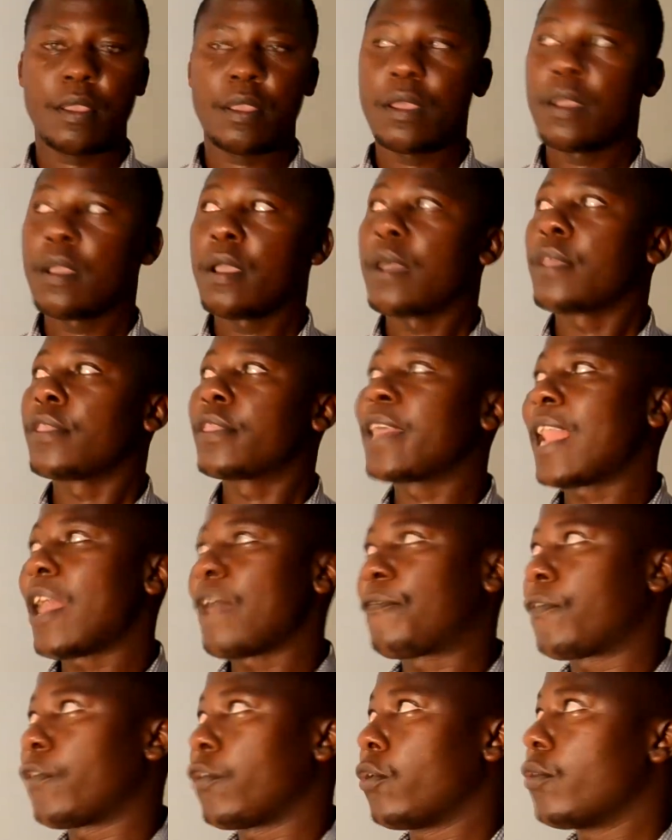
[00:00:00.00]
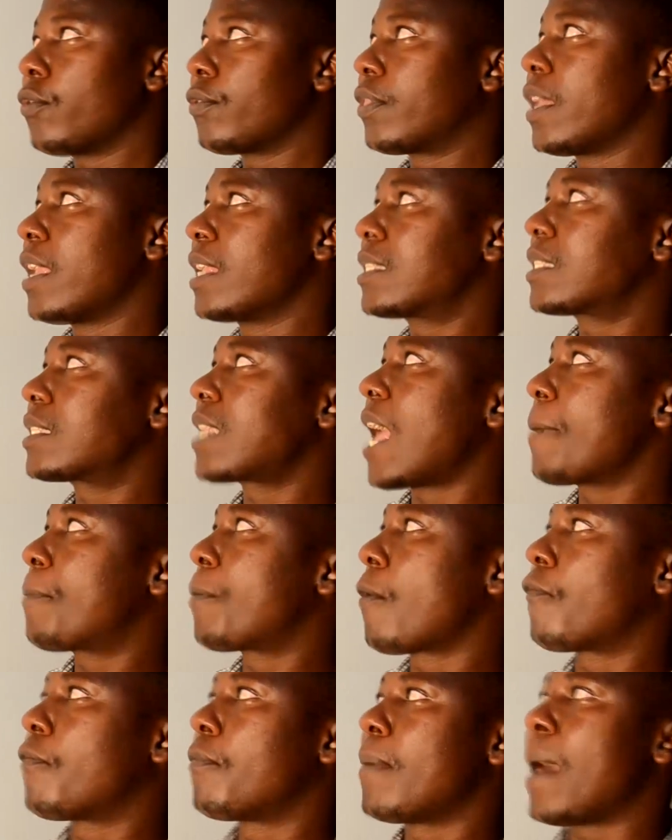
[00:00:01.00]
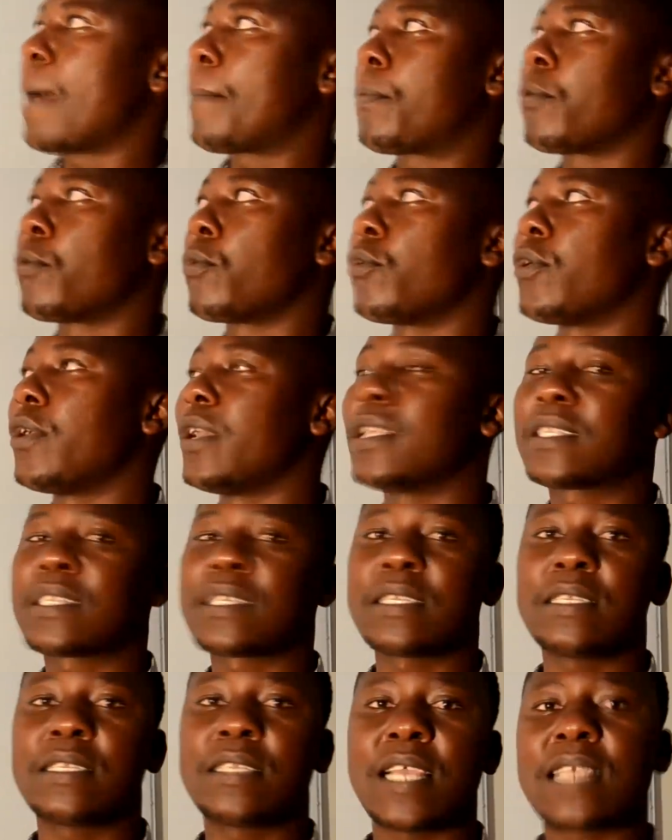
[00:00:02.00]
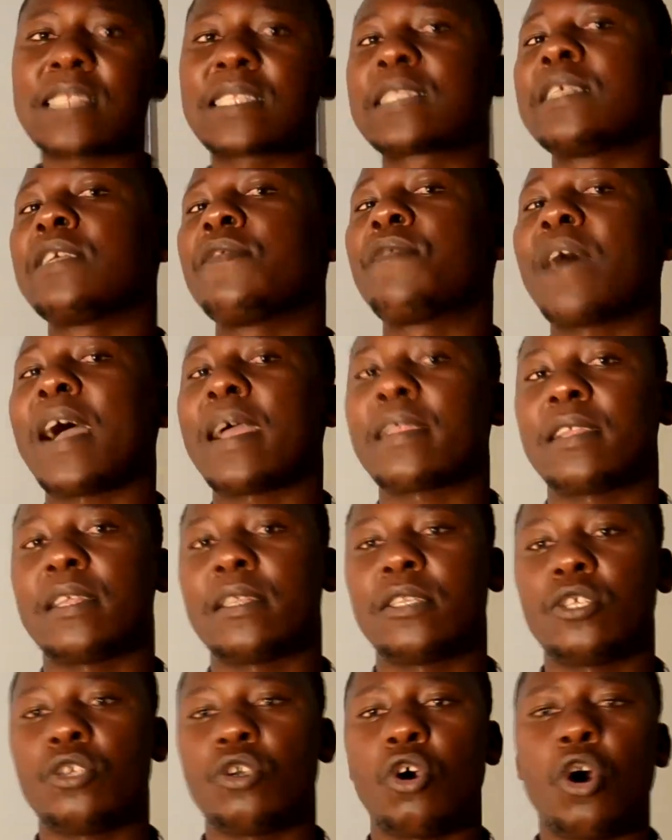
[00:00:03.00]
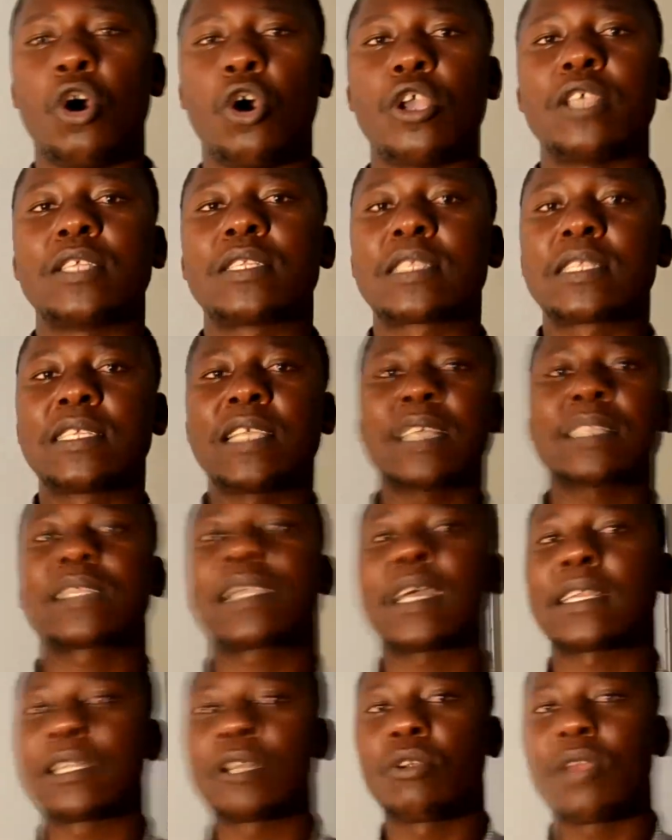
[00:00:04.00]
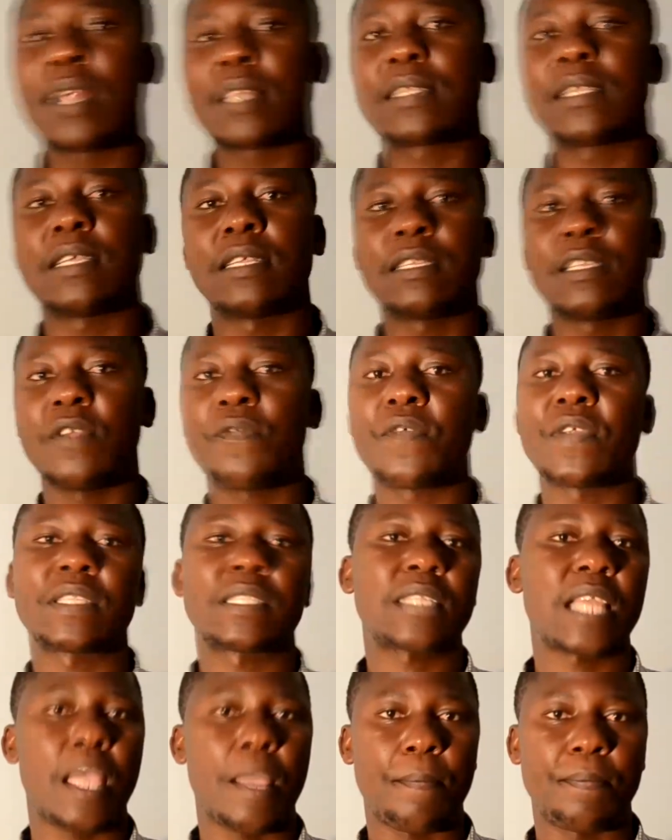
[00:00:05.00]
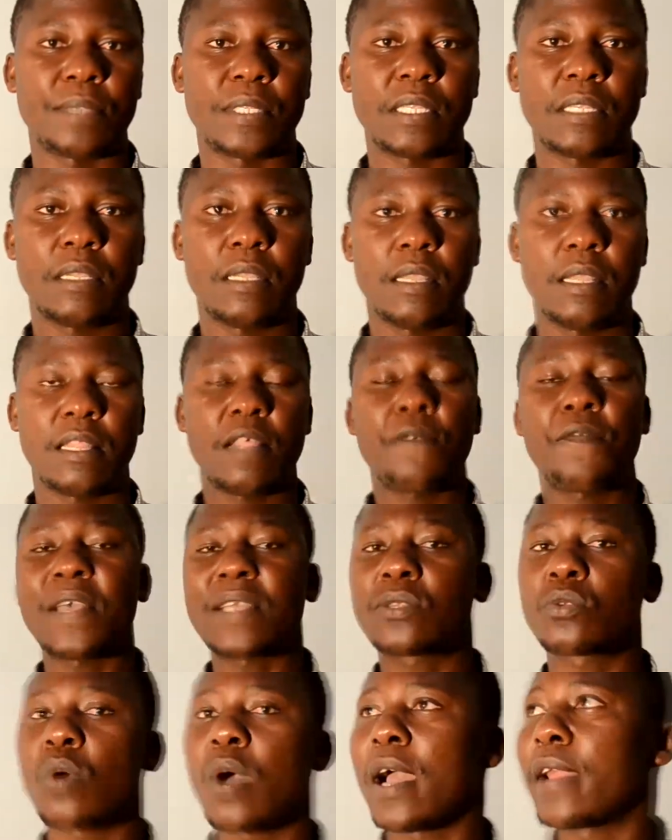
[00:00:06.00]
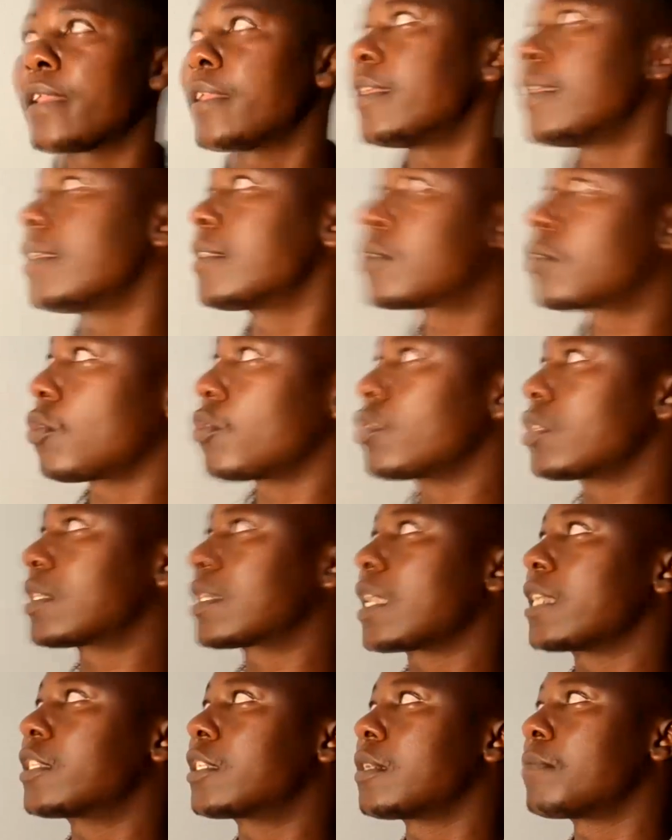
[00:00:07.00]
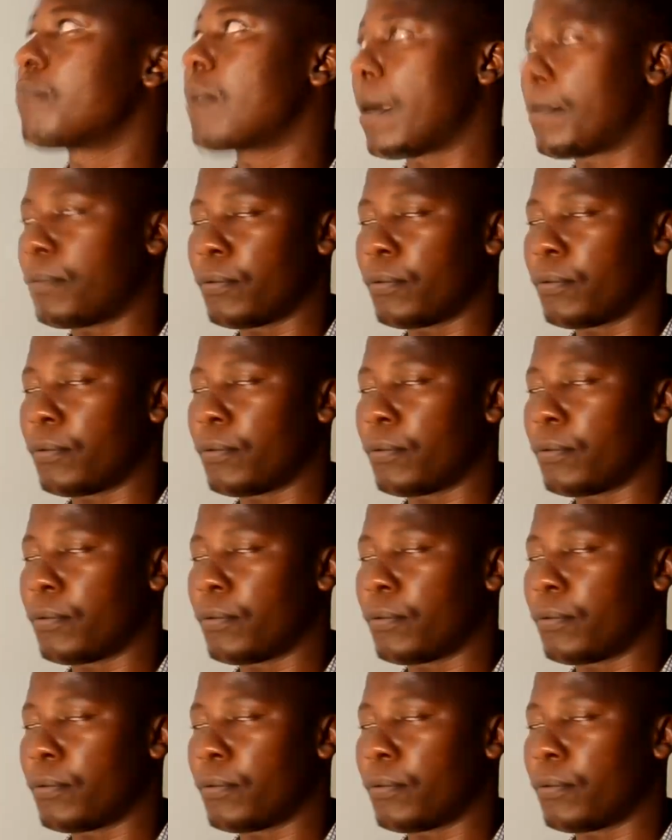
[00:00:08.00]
Therefore, this type of map is just divided or is just categorized in different types. The first one is called sketched map.